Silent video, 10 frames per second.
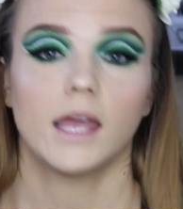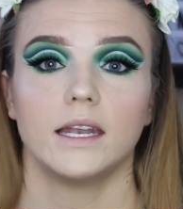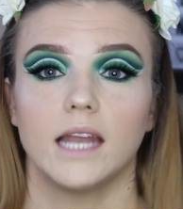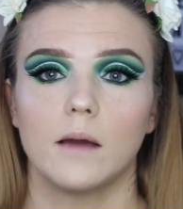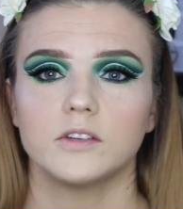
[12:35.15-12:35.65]

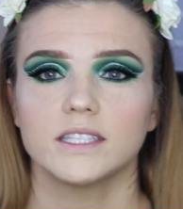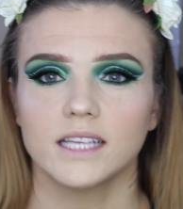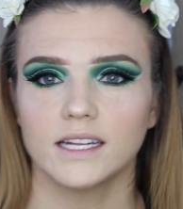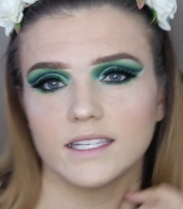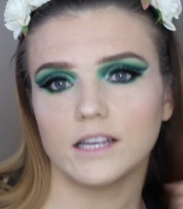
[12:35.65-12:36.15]
Now I'm just
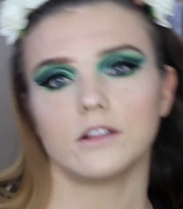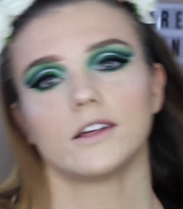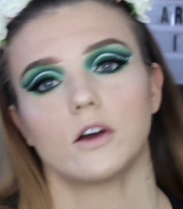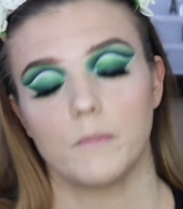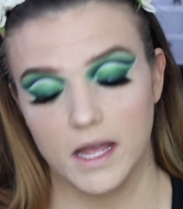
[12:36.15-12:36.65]
going to take a
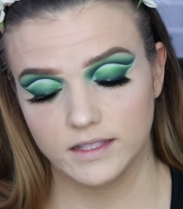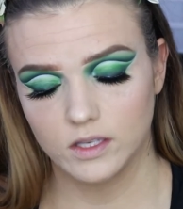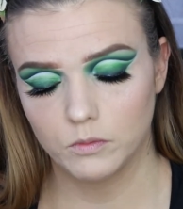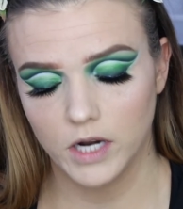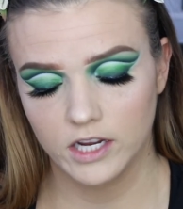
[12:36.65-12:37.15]
little
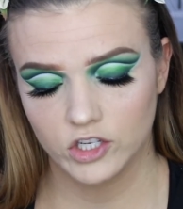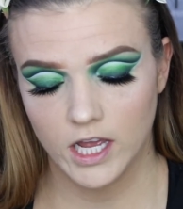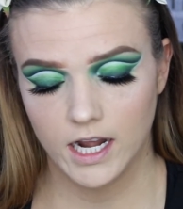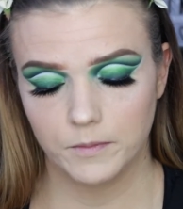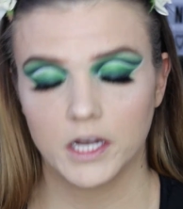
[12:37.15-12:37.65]
pencil brush,
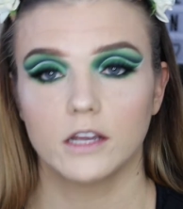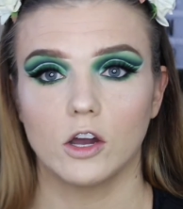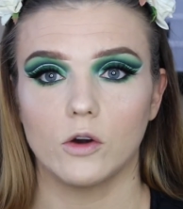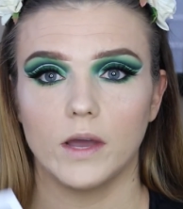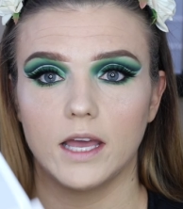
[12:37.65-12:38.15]
and I'm going to
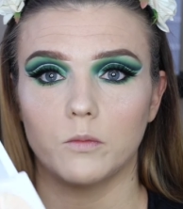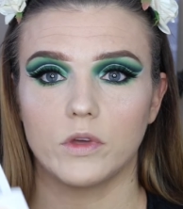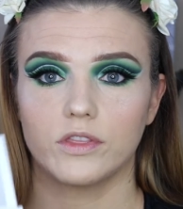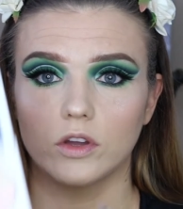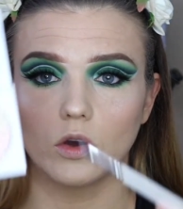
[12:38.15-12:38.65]
go in
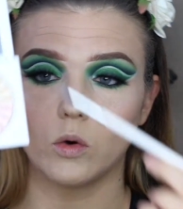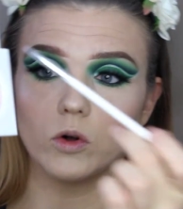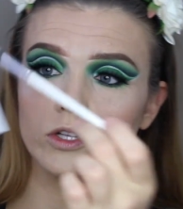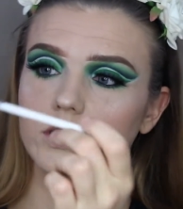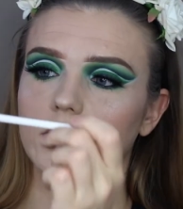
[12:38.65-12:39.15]
with the
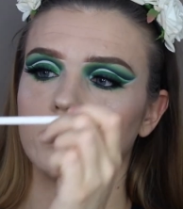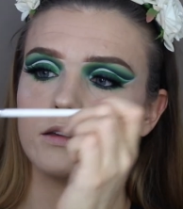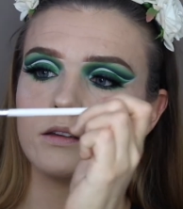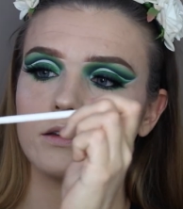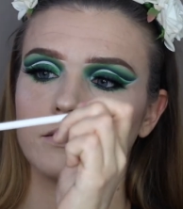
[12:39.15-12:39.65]
gold
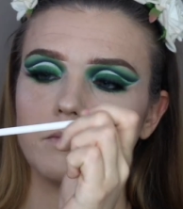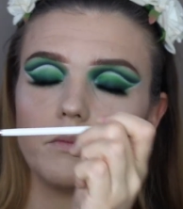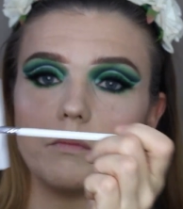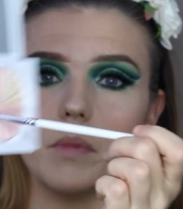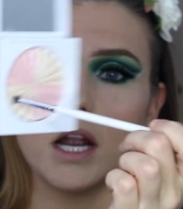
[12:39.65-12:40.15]

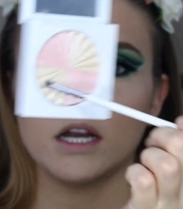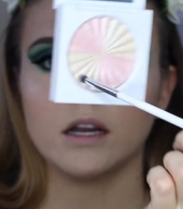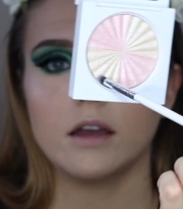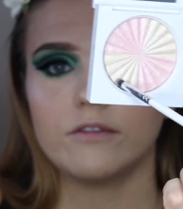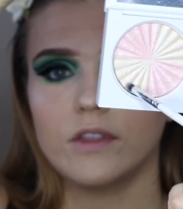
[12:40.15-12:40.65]

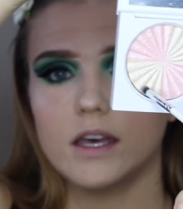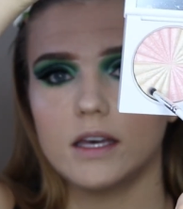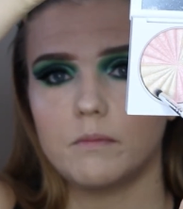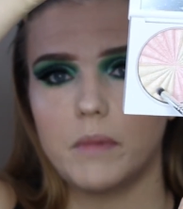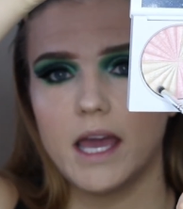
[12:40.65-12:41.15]
part of
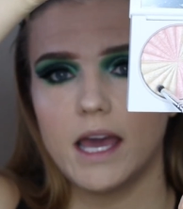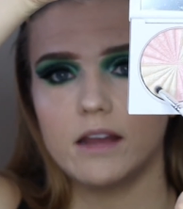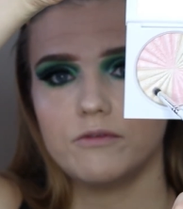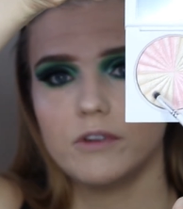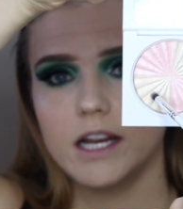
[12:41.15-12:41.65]
the
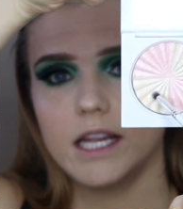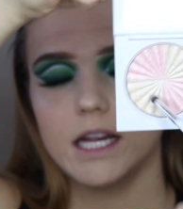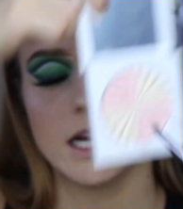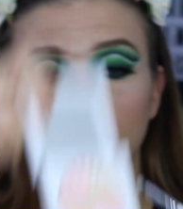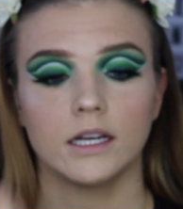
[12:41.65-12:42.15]
pan right
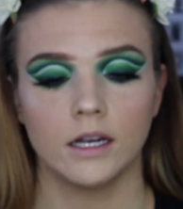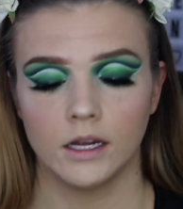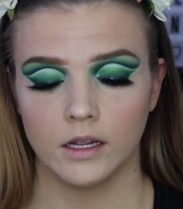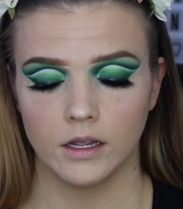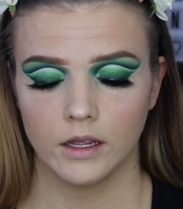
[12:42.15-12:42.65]
here.
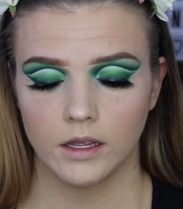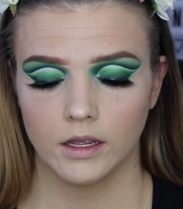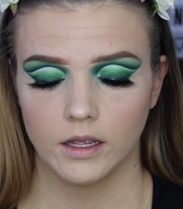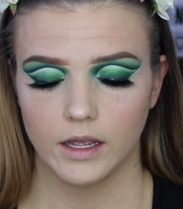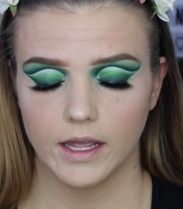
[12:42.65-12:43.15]

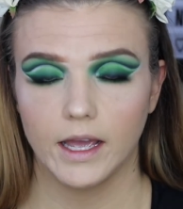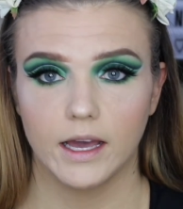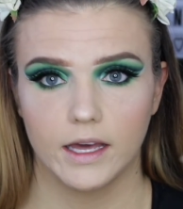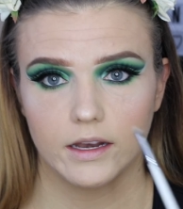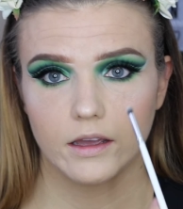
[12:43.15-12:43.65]

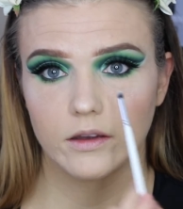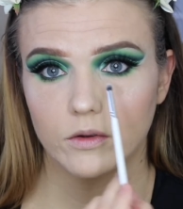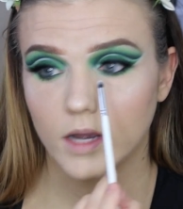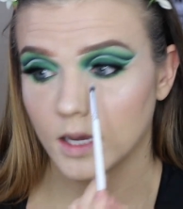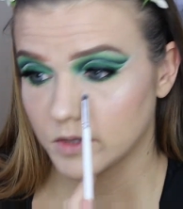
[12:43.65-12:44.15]
And
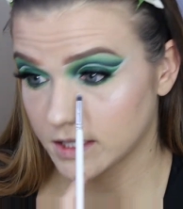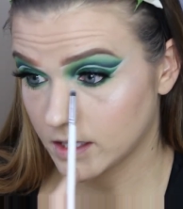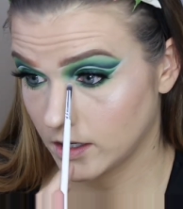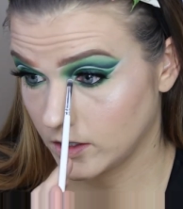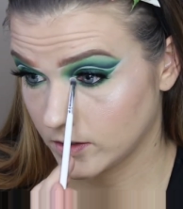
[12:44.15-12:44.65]
I'm just
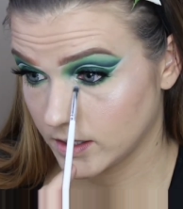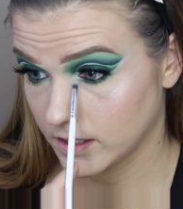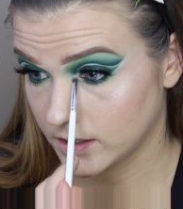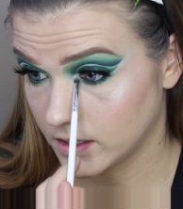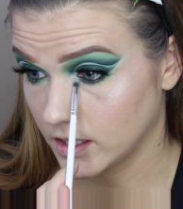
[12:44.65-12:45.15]
going to use
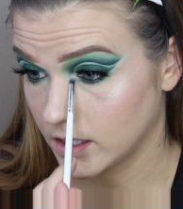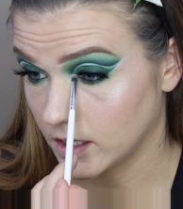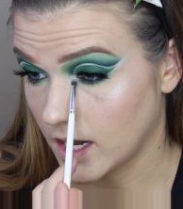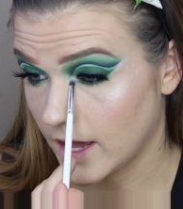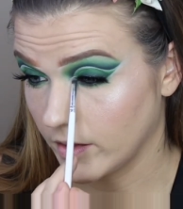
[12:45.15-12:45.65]
this to
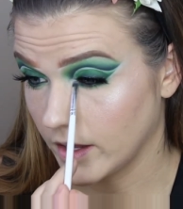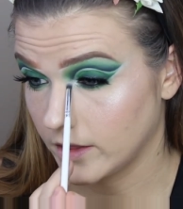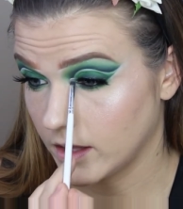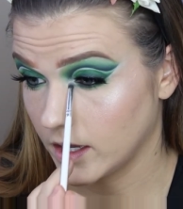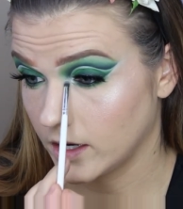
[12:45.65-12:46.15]

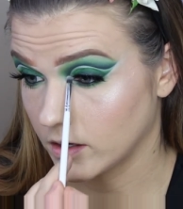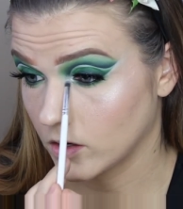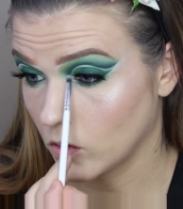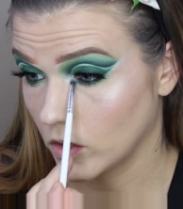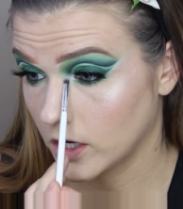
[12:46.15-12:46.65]
highlight the inner
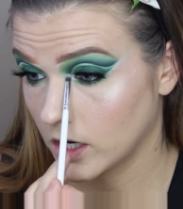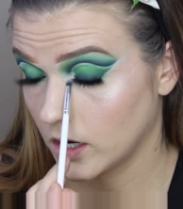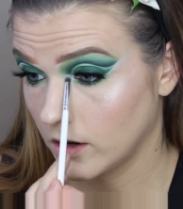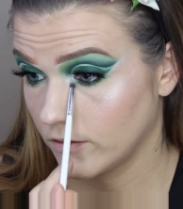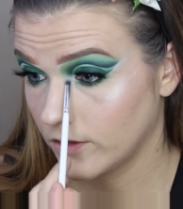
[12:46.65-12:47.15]
corner
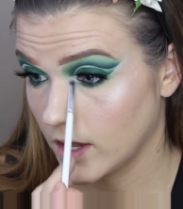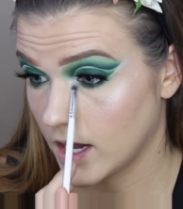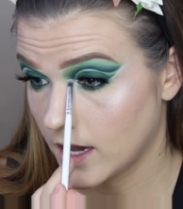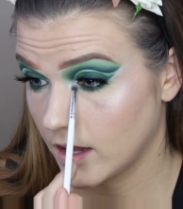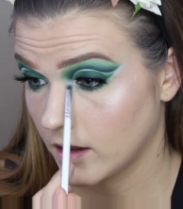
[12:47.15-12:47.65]
of the
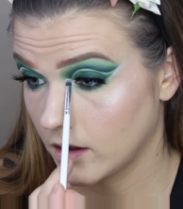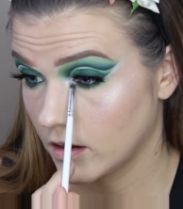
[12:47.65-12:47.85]
eye,